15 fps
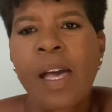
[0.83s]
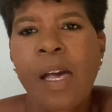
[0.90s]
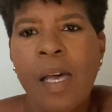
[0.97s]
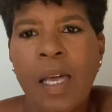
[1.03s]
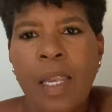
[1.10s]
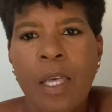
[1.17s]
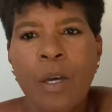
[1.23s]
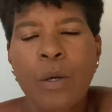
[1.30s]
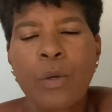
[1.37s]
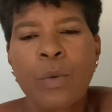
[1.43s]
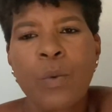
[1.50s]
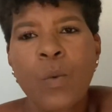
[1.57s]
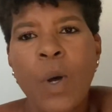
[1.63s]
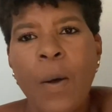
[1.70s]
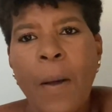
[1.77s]
Hello
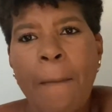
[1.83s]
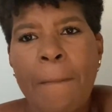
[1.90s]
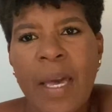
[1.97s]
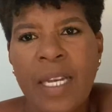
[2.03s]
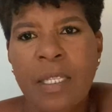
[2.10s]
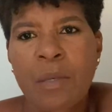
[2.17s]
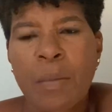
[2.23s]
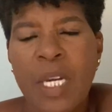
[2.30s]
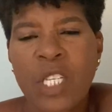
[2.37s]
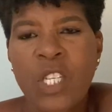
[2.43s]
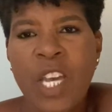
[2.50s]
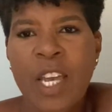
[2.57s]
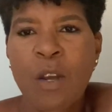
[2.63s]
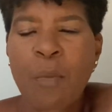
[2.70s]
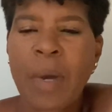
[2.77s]
and welcome back to my
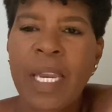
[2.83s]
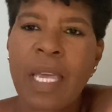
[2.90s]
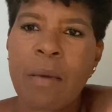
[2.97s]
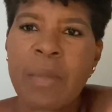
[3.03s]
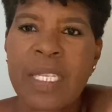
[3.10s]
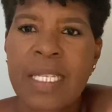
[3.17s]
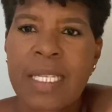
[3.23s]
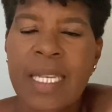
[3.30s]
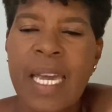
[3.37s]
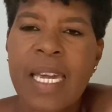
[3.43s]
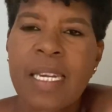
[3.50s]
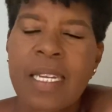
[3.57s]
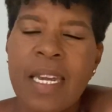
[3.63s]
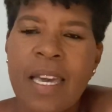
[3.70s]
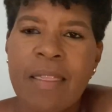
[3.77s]
channel. My name is
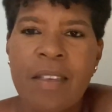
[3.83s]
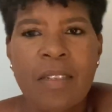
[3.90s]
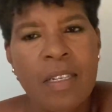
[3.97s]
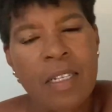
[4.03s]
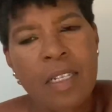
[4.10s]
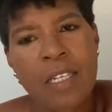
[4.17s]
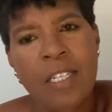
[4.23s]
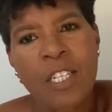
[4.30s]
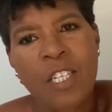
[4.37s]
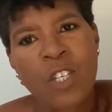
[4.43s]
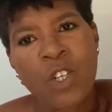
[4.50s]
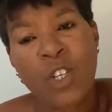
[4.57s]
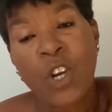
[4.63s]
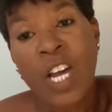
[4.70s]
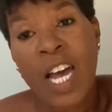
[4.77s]
Sandy and this is the
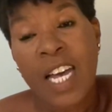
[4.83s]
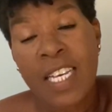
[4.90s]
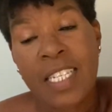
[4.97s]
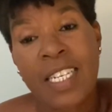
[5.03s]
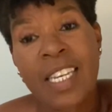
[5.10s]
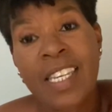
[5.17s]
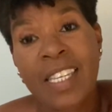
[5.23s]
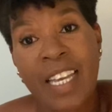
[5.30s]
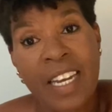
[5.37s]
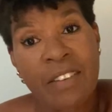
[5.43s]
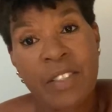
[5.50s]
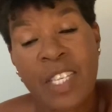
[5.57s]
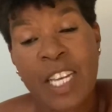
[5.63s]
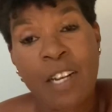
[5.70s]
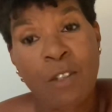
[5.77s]
Sister Cousin
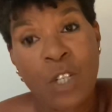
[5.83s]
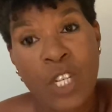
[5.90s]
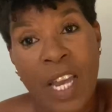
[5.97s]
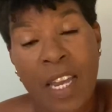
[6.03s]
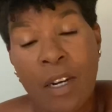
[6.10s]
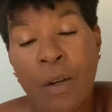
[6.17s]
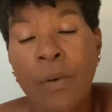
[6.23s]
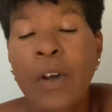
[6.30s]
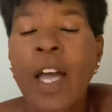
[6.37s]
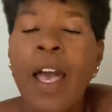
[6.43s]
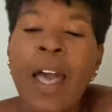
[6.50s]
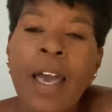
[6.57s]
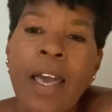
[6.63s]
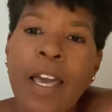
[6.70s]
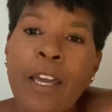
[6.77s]
Lifestyle channel.
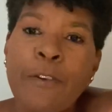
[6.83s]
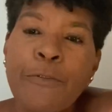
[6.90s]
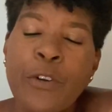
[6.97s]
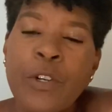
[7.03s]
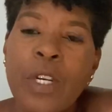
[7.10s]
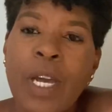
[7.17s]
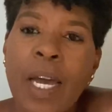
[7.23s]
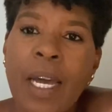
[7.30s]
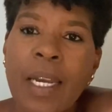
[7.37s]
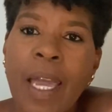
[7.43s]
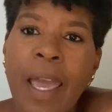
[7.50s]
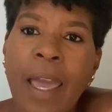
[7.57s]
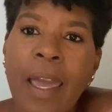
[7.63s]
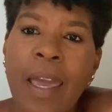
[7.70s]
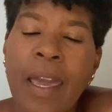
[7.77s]
If you're not
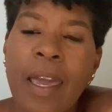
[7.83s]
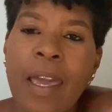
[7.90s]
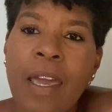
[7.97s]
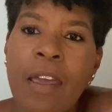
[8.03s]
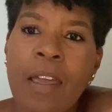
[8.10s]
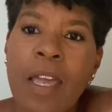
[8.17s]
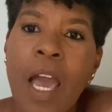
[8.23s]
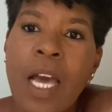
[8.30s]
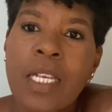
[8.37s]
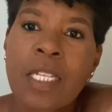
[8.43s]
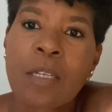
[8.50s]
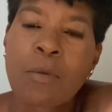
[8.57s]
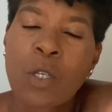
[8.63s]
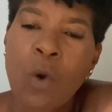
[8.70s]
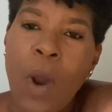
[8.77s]
a
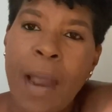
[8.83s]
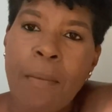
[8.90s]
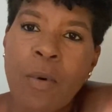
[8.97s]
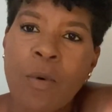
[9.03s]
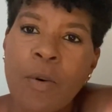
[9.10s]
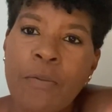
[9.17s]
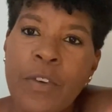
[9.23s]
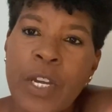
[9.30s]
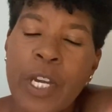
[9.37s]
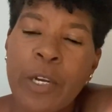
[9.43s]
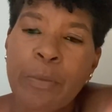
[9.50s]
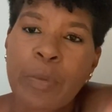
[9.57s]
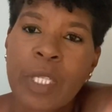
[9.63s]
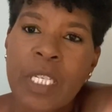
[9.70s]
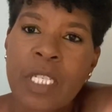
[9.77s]
subscriber over
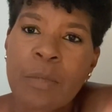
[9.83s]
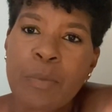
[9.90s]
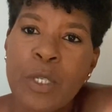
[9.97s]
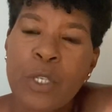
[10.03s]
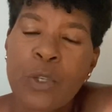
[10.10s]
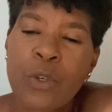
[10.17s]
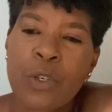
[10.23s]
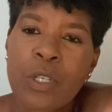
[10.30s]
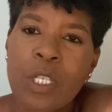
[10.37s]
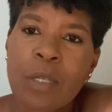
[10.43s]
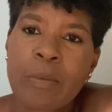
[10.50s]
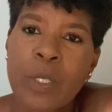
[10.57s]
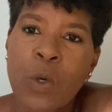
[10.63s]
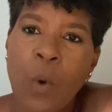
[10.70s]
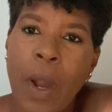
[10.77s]
here, please be sure to
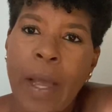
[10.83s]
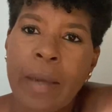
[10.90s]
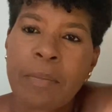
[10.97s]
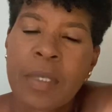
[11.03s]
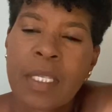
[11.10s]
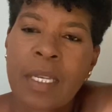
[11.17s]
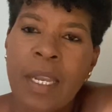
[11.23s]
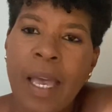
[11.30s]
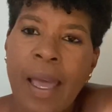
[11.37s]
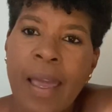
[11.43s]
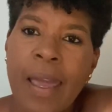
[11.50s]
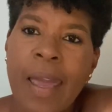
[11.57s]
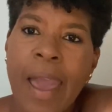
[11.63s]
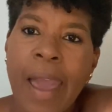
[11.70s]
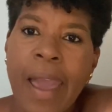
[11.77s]
subscribe
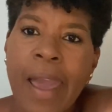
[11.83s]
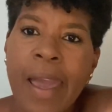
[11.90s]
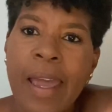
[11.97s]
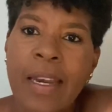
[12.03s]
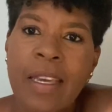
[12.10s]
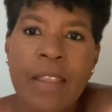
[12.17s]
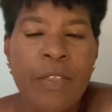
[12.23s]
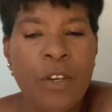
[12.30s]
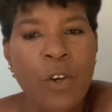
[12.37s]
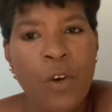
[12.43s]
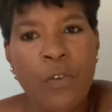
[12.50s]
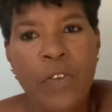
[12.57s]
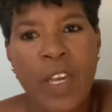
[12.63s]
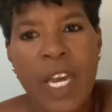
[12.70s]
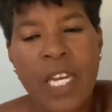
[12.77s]
today and hit the
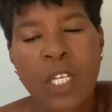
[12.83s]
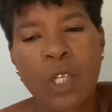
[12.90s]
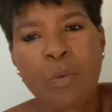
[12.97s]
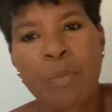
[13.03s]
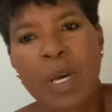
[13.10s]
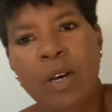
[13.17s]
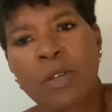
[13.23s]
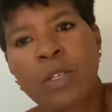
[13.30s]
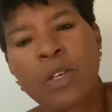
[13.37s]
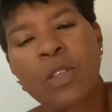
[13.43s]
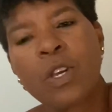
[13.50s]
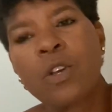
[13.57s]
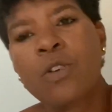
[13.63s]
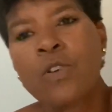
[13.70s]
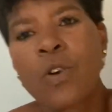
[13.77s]
notification bell so
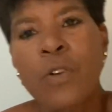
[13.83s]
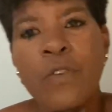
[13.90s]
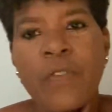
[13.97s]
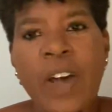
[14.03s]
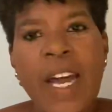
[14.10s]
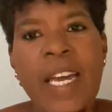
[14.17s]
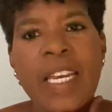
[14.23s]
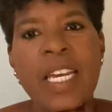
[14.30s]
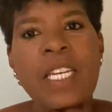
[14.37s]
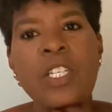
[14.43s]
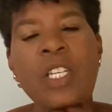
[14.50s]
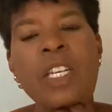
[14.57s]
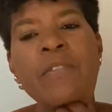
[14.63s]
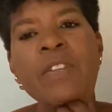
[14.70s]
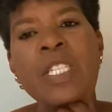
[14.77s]
that you're notified
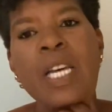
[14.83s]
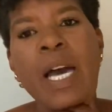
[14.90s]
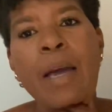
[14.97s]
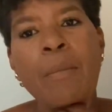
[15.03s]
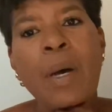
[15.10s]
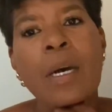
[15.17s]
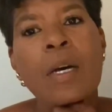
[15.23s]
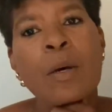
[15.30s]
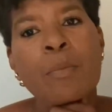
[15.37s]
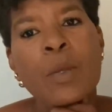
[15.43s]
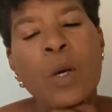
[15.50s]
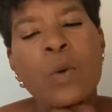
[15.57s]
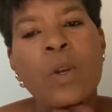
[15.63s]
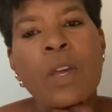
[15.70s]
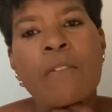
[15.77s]
each and every time I
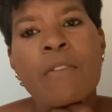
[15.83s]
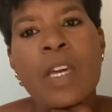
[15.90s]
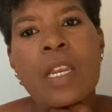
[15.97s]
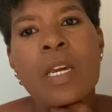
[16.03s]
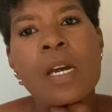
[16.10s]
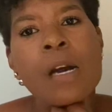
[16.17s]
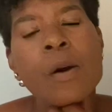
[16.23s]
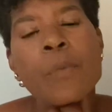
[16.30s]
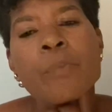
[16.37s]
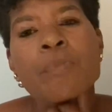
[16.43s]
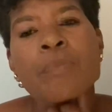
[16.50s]
upload a video.